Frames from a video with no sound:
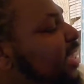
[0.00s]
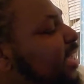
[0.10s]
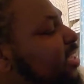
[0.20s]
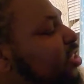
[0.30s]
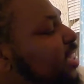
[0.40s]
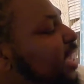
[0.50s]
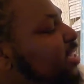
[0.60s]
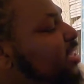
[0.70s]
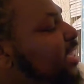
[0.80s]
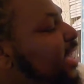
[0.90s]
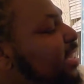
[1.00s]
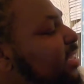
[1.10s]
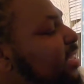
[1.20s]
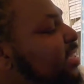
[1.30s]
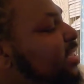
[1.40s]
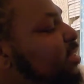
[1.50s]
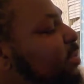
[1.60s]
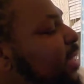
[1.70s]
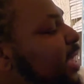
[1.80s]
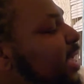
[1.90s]
inch HD LED
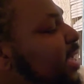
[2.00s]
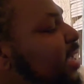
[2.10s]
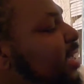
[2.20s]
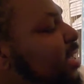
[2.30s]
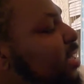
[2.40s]
display,